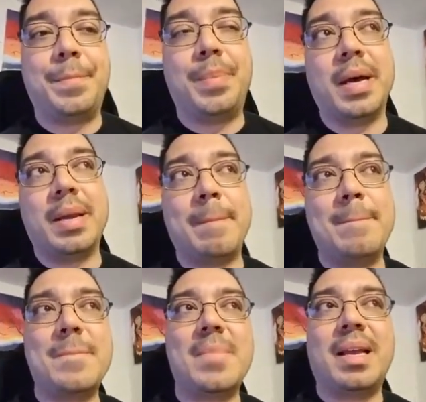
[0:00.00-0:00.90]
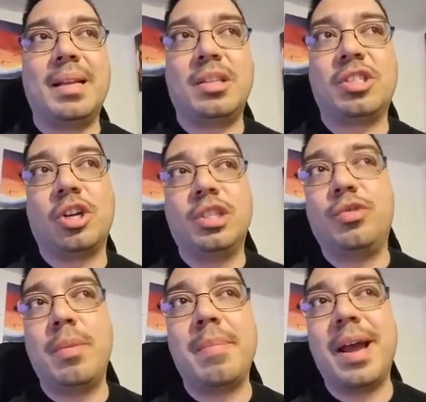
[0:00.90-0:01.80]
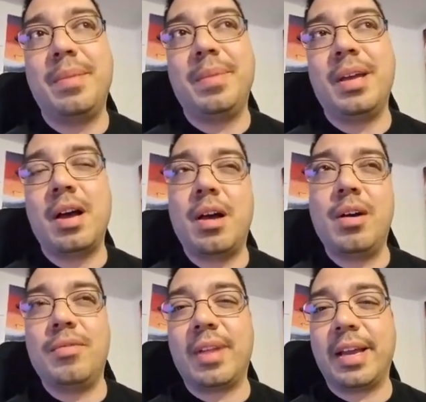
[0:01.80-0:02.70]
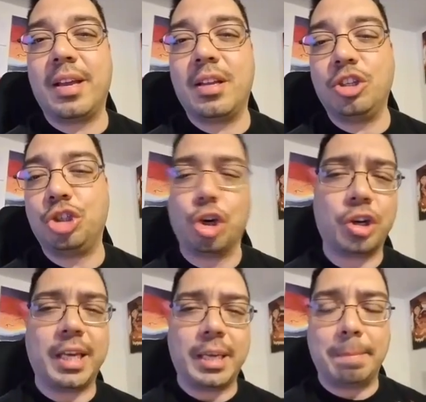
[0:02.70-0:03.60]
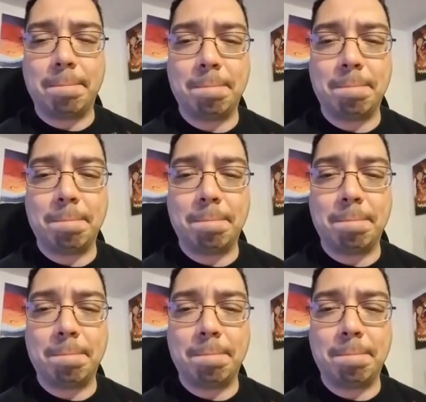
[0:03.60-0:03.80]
but it started to remind me of like jerky,